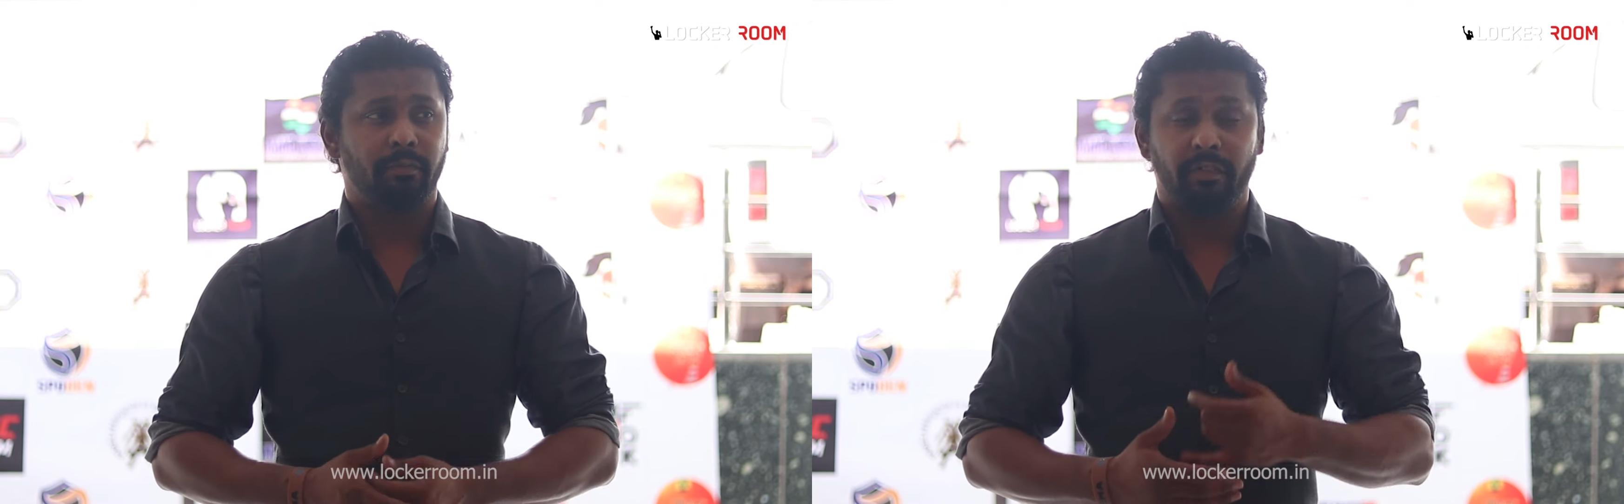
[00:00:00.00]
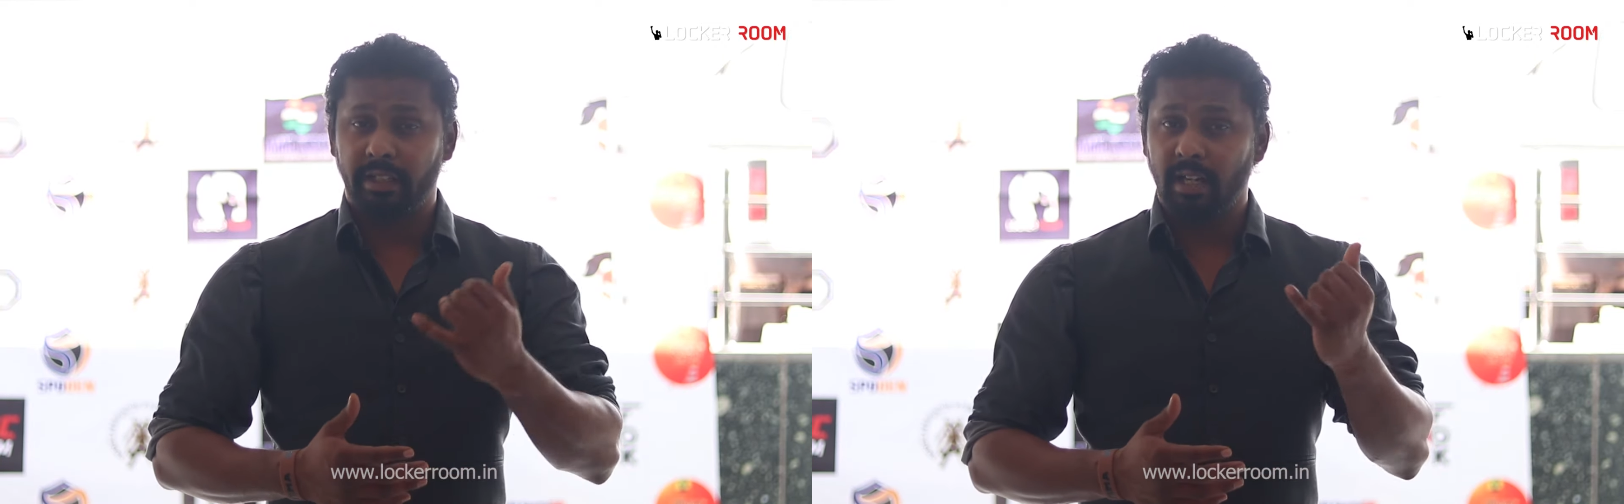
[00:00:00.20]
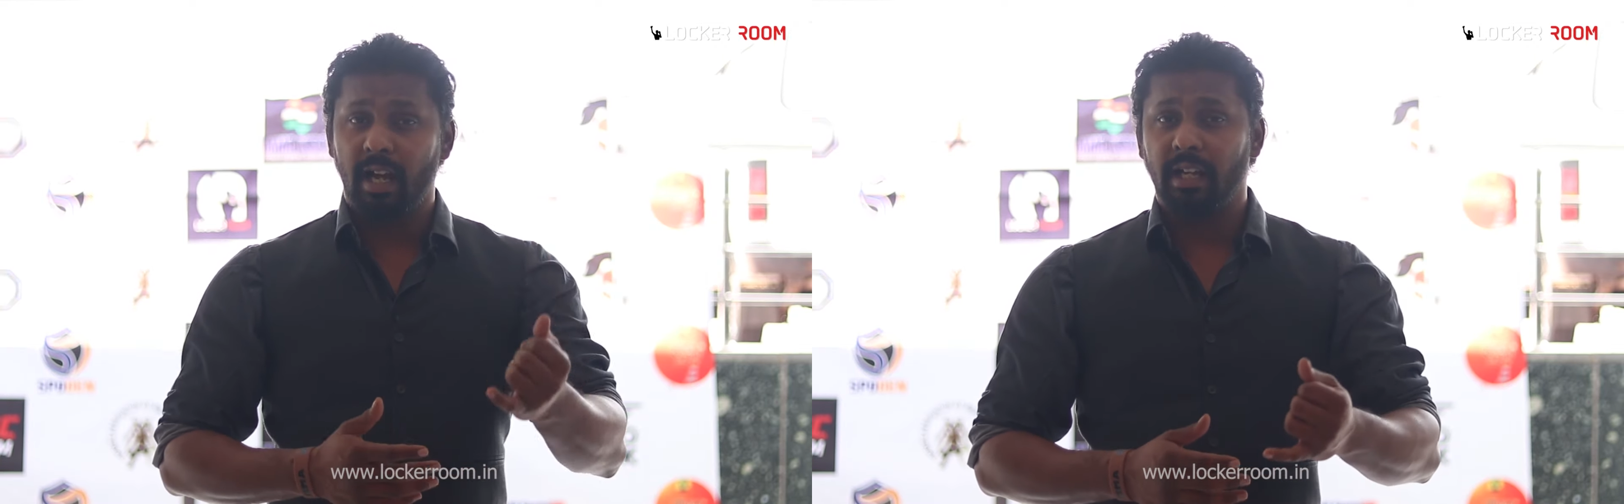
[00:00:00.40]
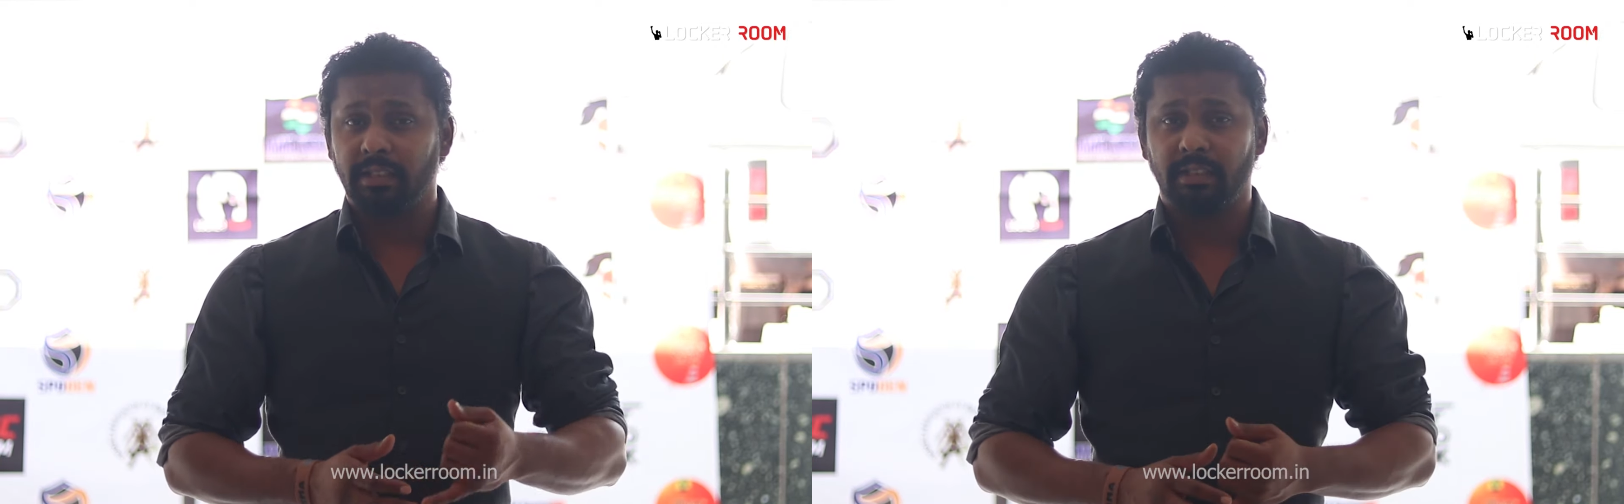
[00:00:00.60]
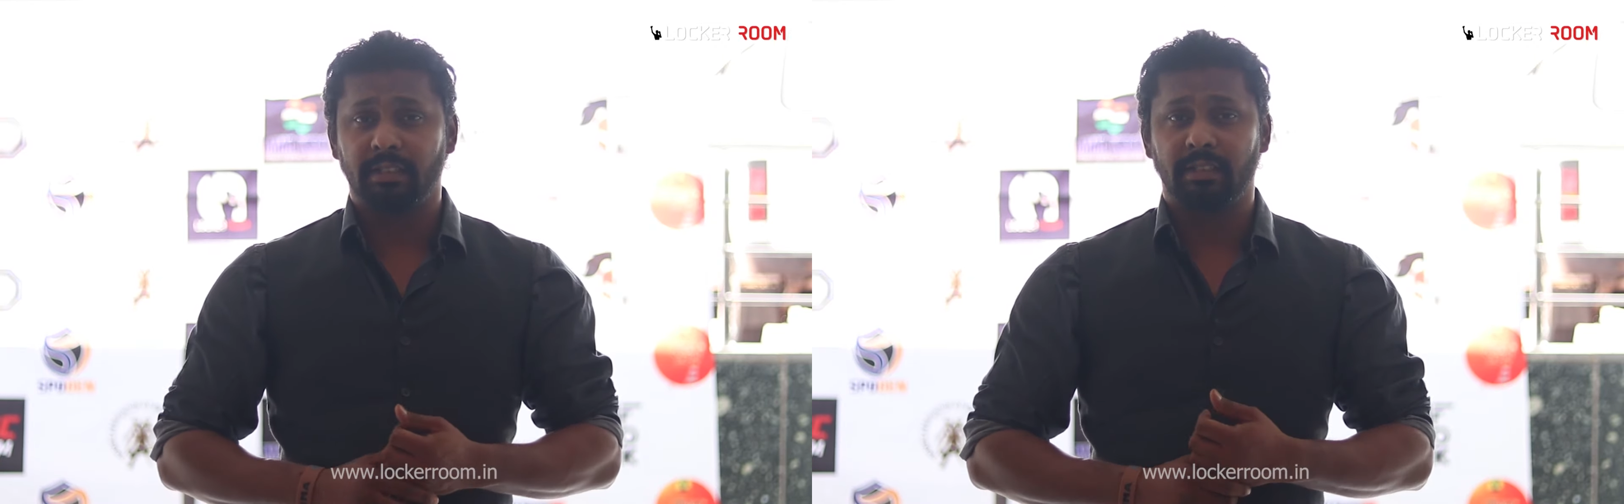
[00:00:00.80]

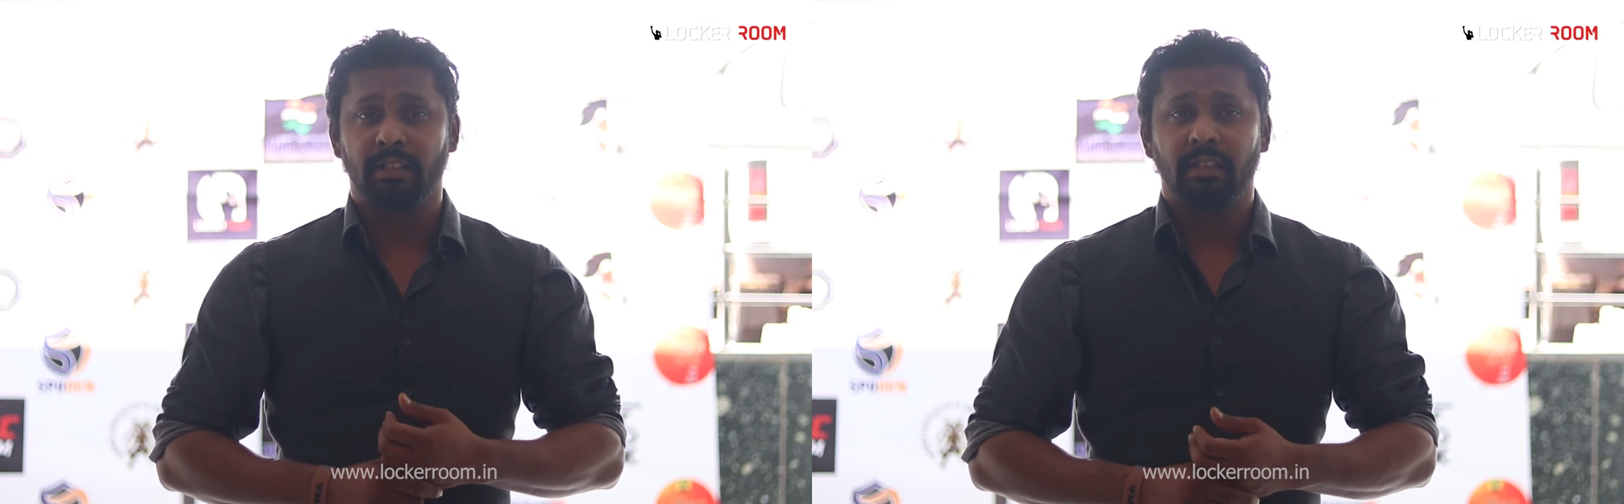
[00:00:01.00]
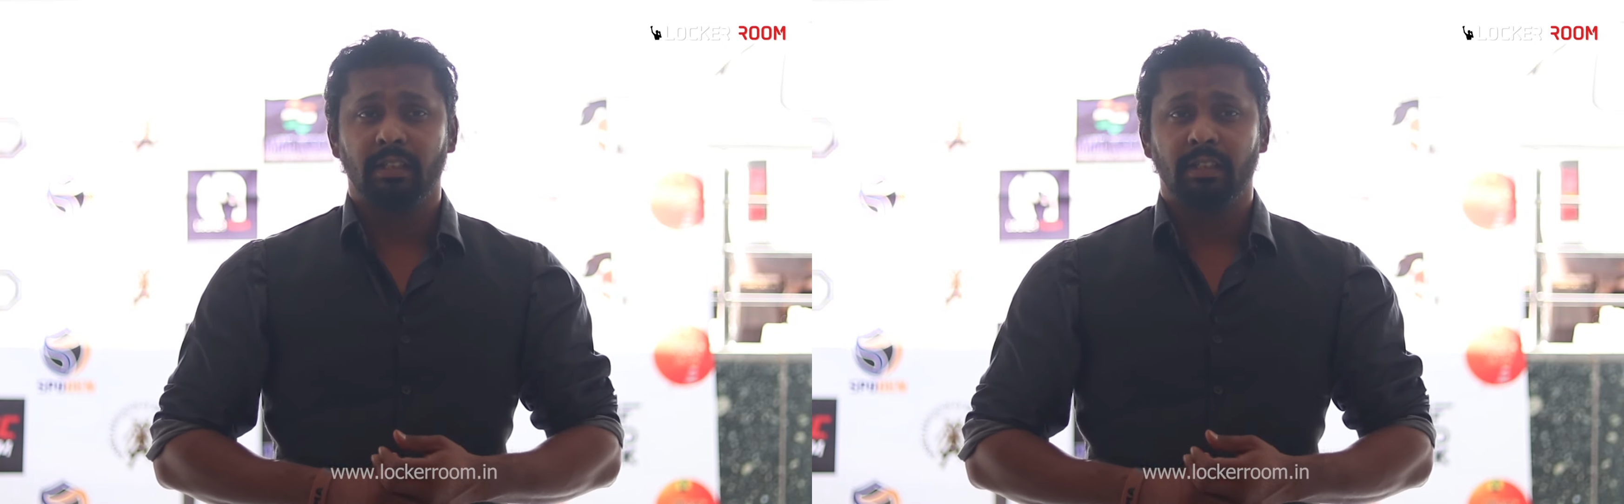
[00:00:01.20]
Vikas,